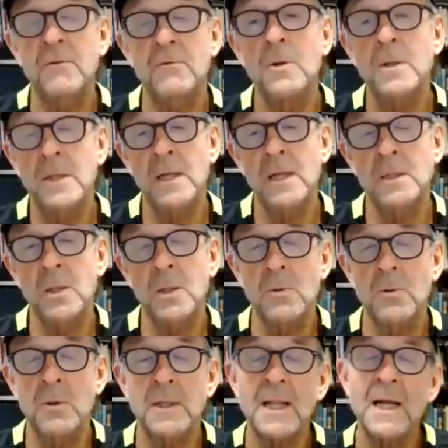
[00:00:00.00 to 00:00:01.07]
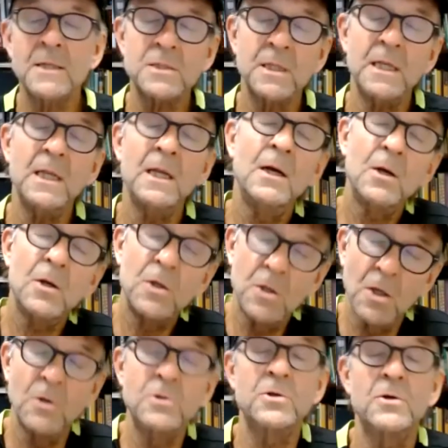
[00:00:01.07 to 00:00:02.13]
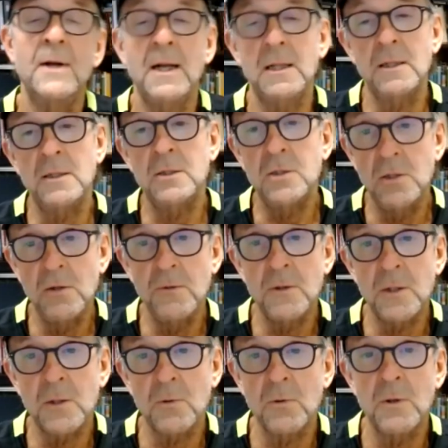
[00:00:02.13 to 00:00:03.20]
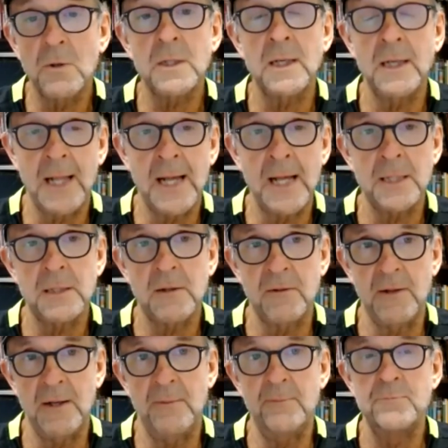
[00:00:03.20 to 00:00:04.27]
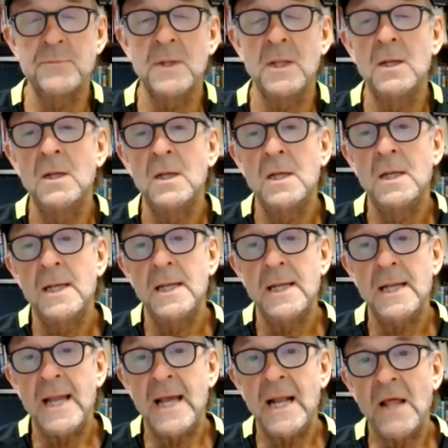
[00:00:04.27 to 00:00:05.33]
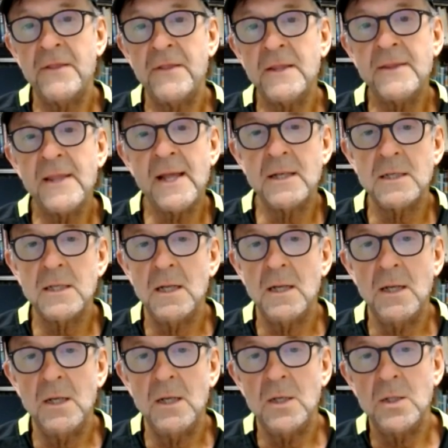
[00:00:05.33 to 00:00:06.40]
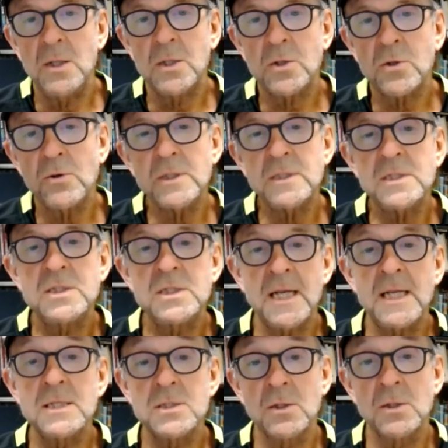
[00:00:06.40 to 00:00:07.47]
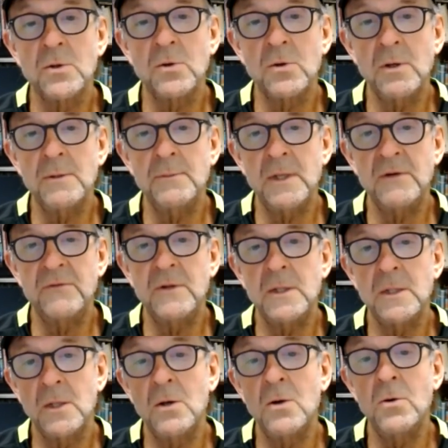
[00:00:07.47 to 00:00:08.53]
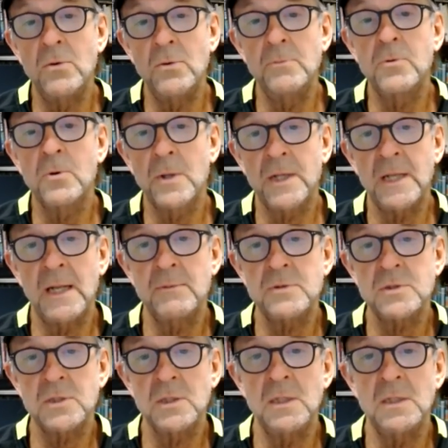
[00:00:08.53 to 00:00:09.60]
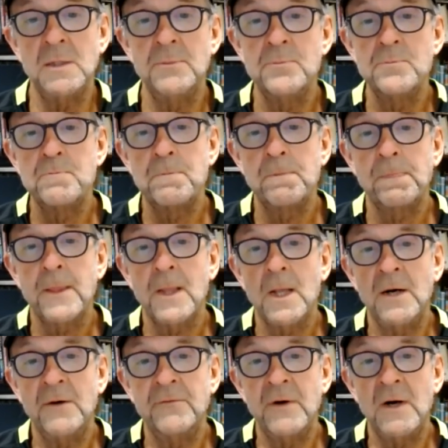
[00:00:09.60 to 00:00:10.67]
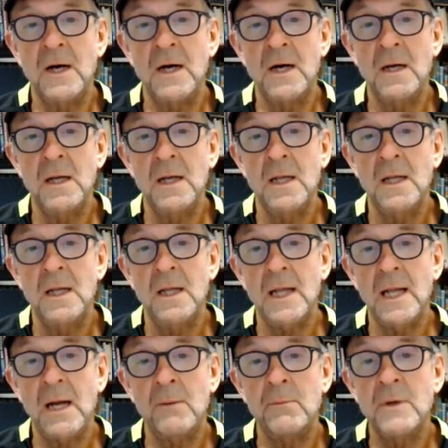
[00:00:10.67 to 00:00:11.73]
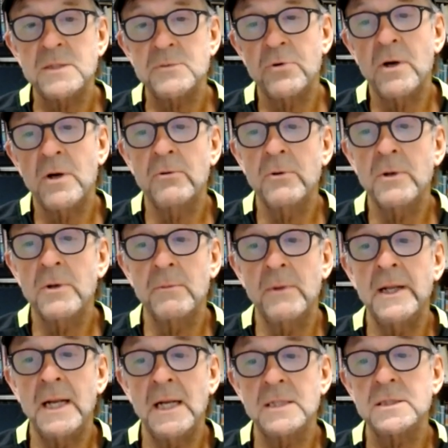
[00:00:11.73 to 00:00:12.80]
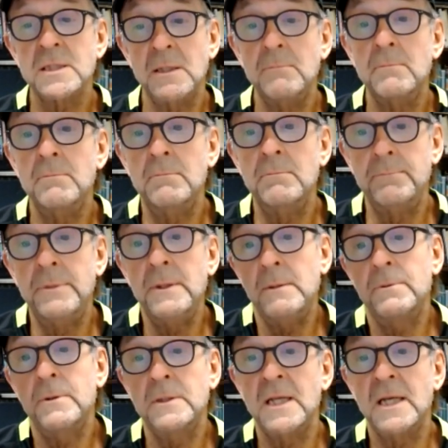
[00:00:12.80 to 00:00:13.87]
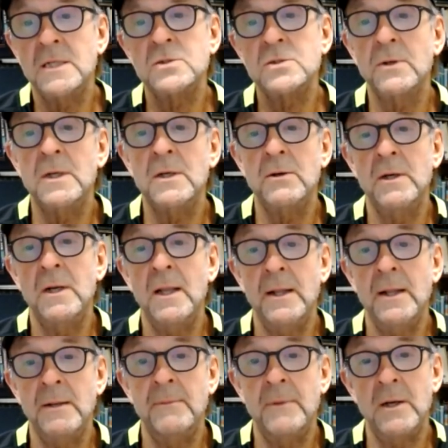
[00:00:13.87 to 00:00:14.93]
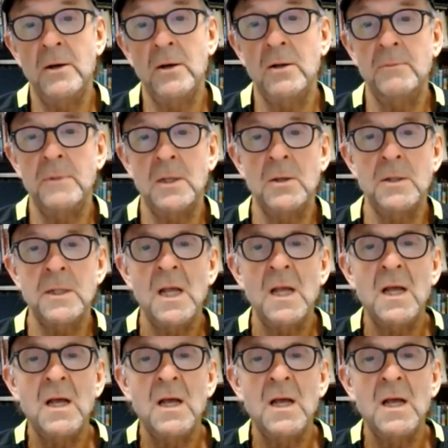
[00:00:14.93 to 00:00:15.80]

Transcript: through a second source, actually go directly to the source and ask them. And I think that started to change a little bit of his own perception of uh, how much progress might actually be potential here in, in America. Because